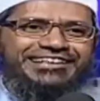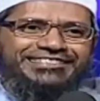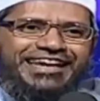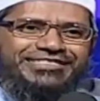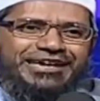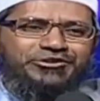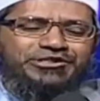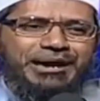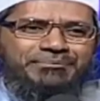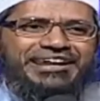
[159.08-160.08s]
they say to
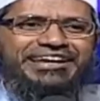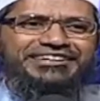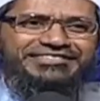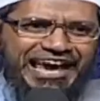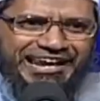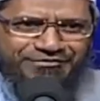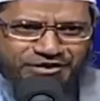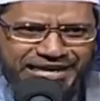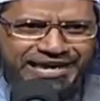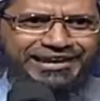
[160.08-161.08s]
the Americans, Ahlan
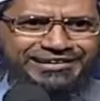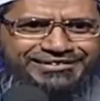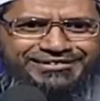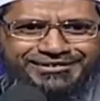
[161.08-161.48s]
wa sahlan.